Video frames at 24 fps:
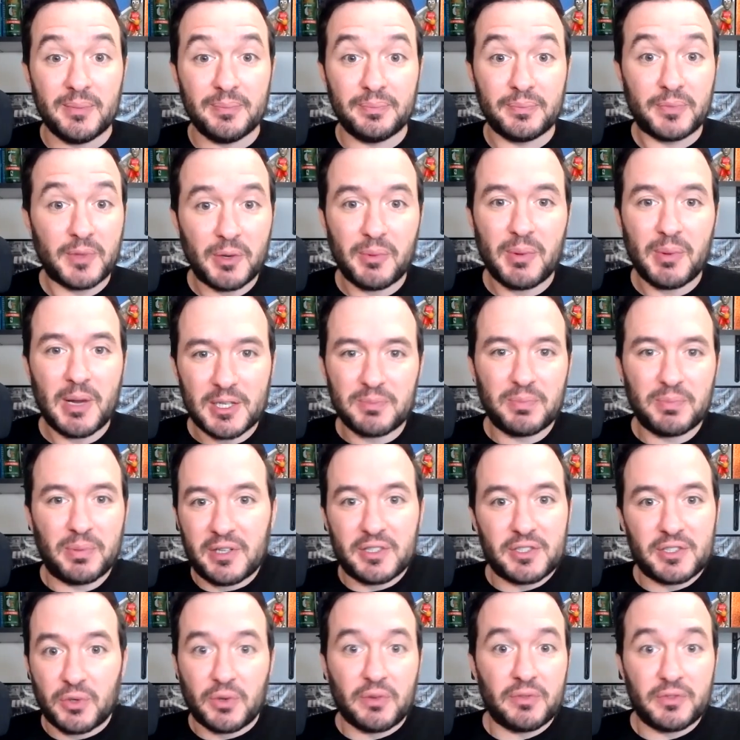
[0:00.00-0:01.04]
their best player
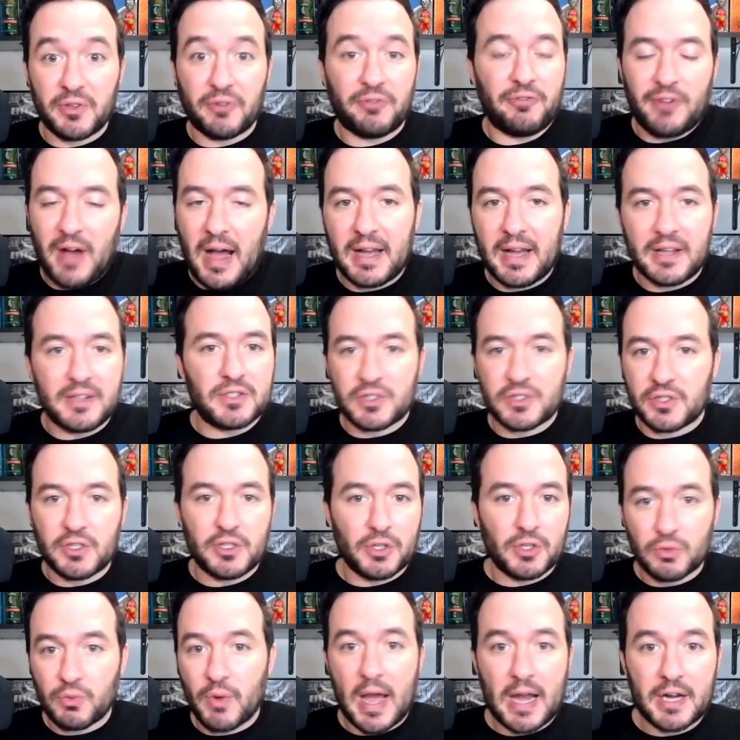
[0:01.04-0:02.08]
sort of defines the
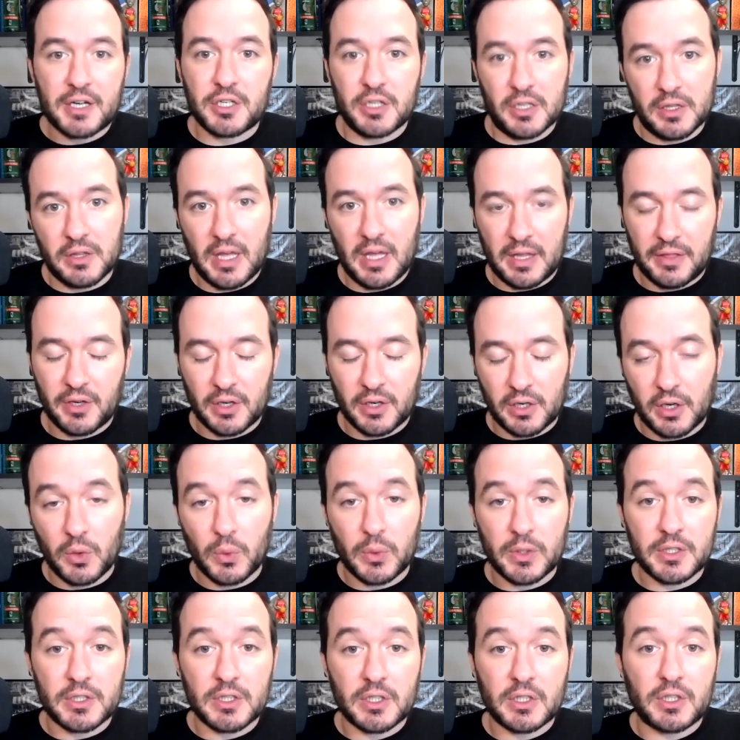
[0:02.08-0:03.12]
direction that they're
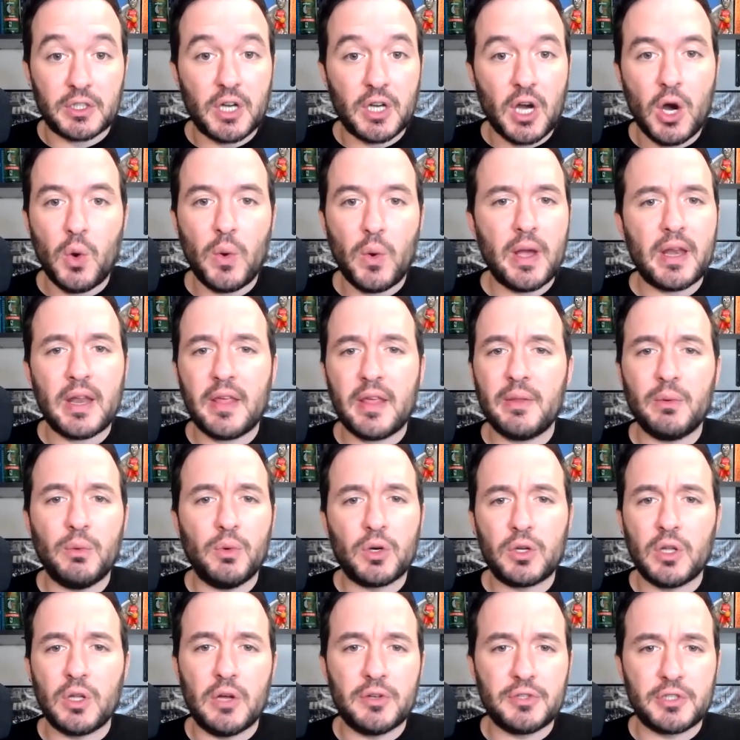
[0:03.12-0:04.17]
going to go in. And then we'll
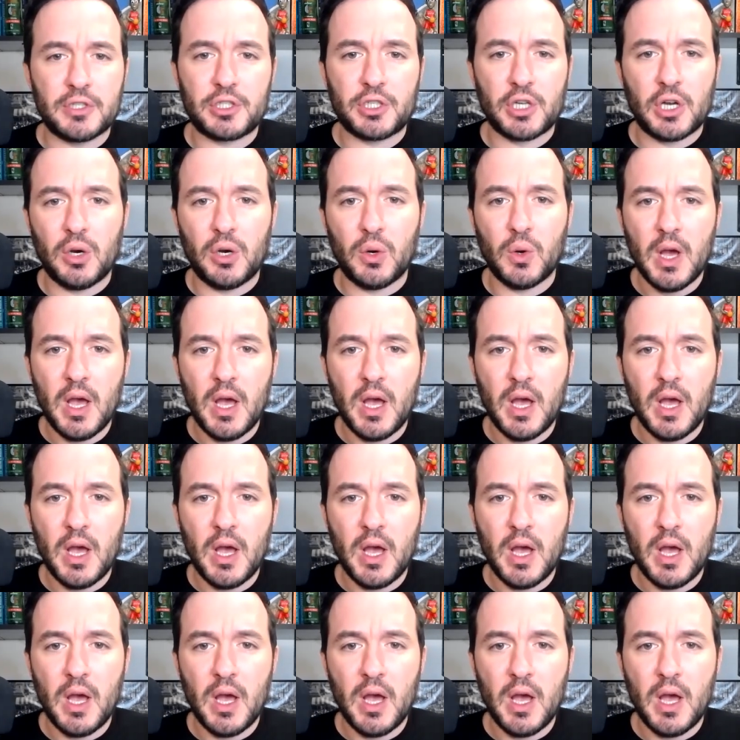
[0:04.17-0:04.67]
close the show.